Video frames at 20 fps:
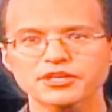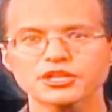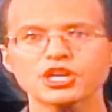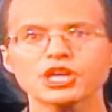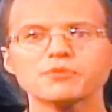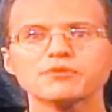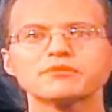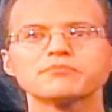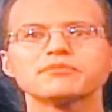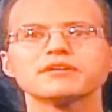
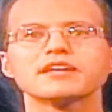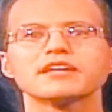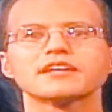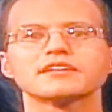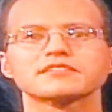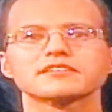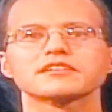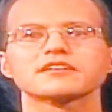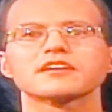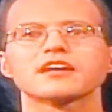human
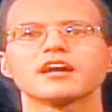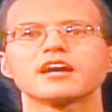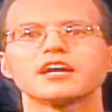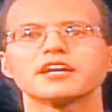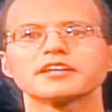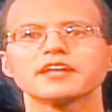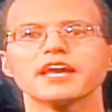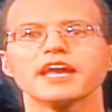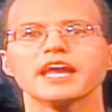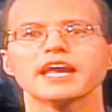beings and
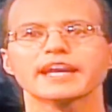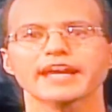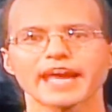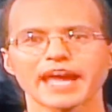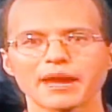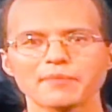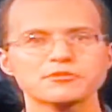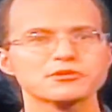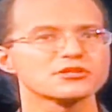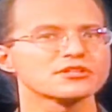God
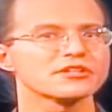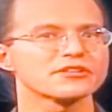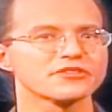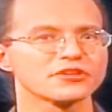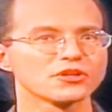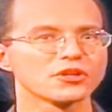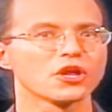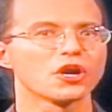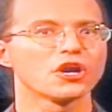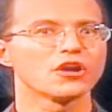captured in the
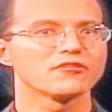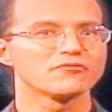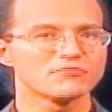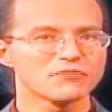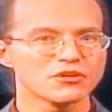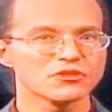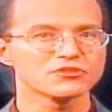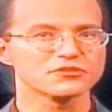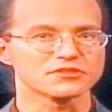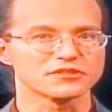law of
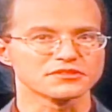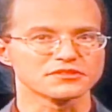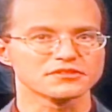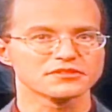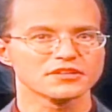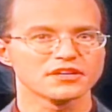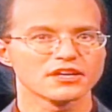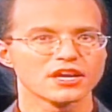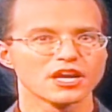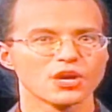
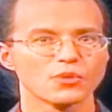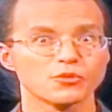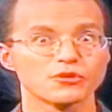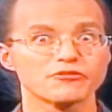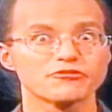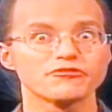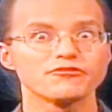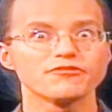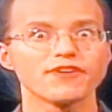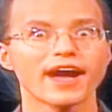Moses would
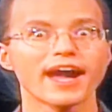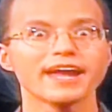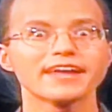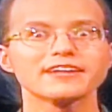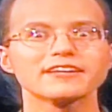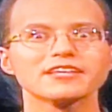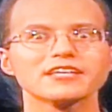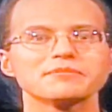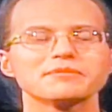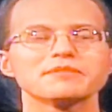
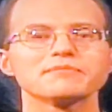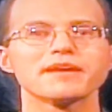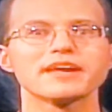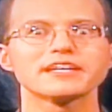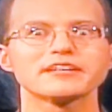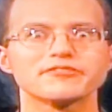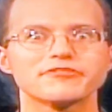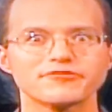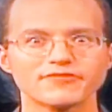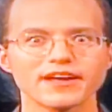finally be made
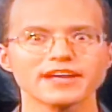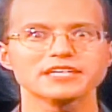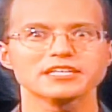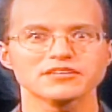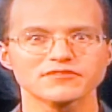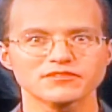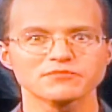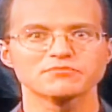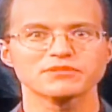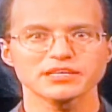
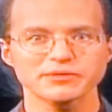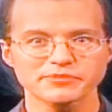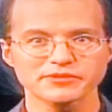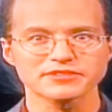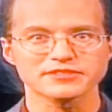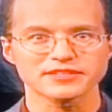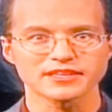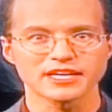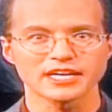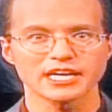effective in
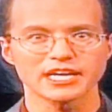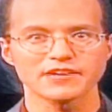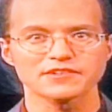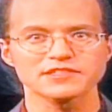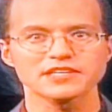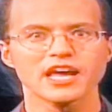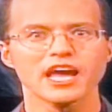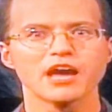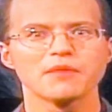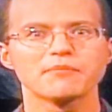people's
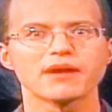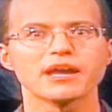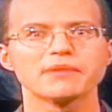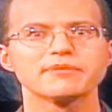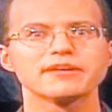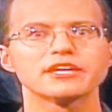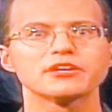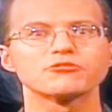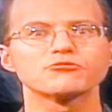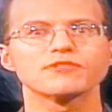lives by
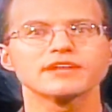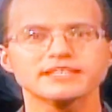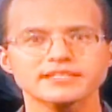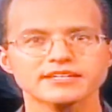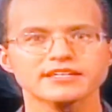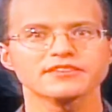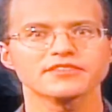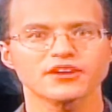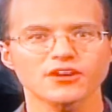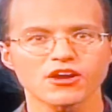being written
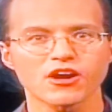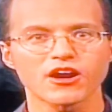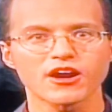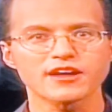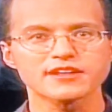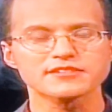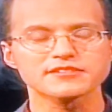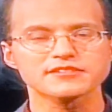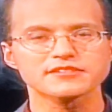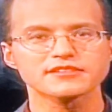in their
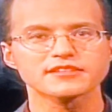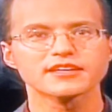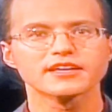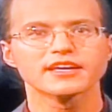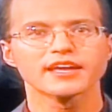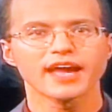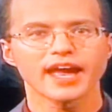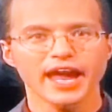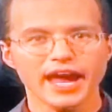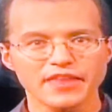hearts
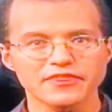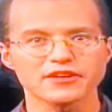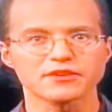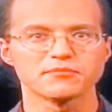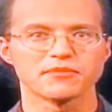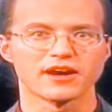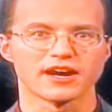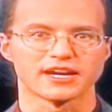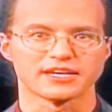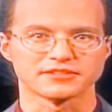and their
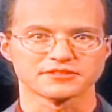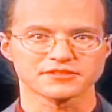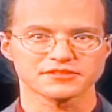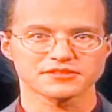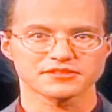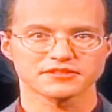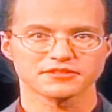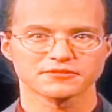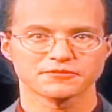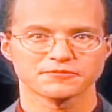minds.